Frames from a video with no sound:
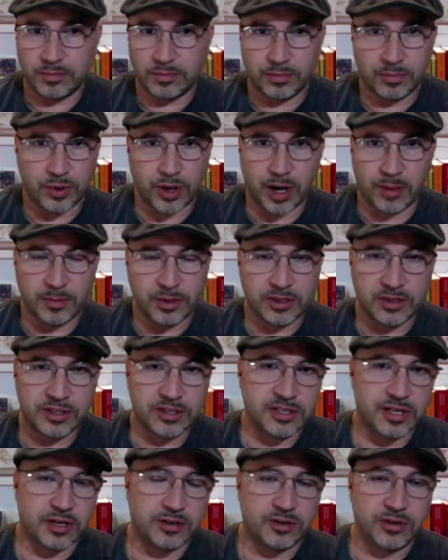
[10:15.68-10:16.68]
brought me to the
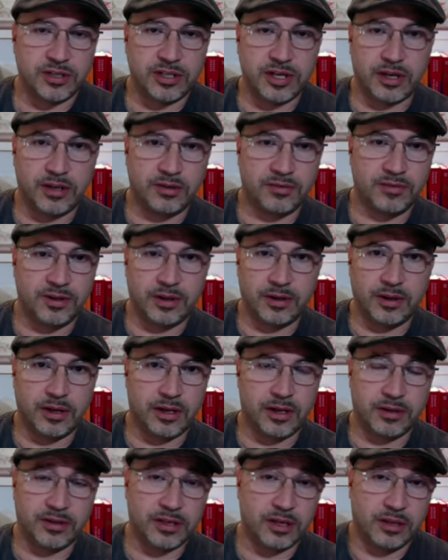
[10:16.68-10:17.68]
sector of tele,
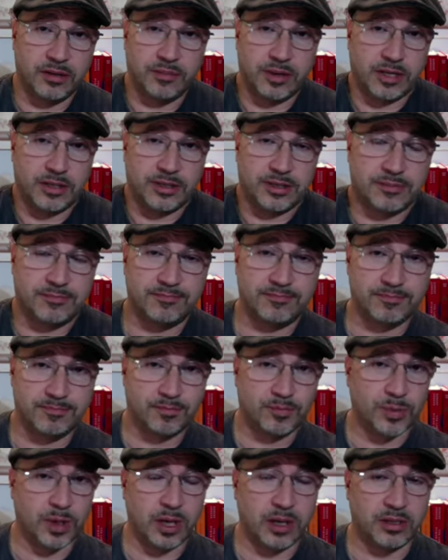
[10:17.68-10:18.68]
uh, telemedicine
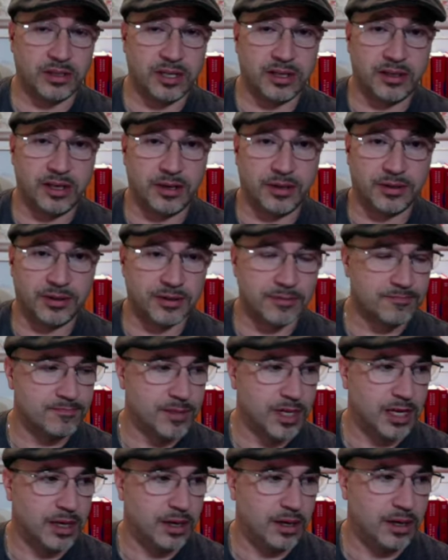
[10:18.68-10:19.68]
uh, telehealth
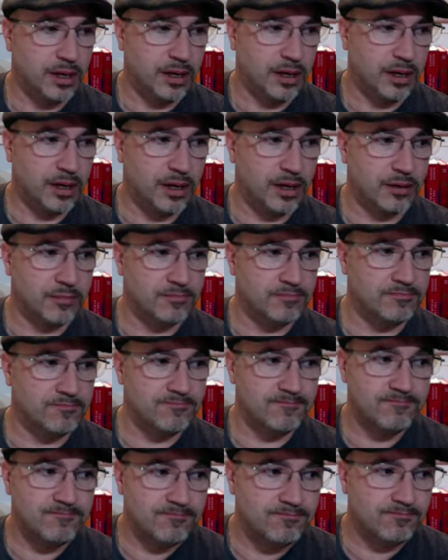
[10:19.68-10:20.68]

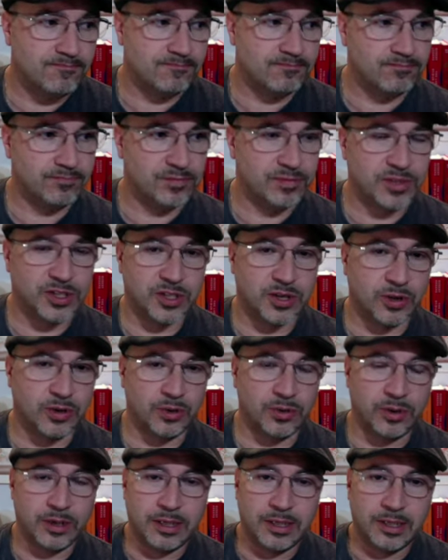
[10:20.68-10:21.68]
um,
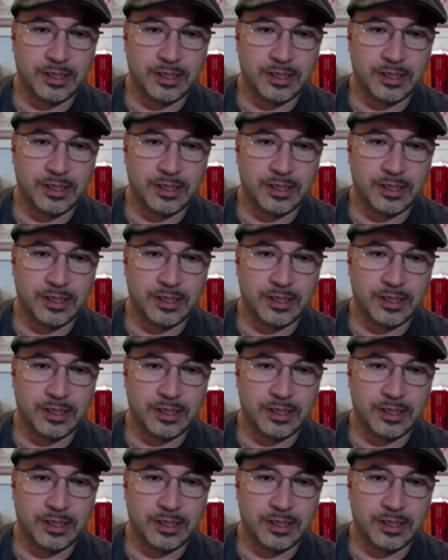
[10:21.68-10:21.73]
so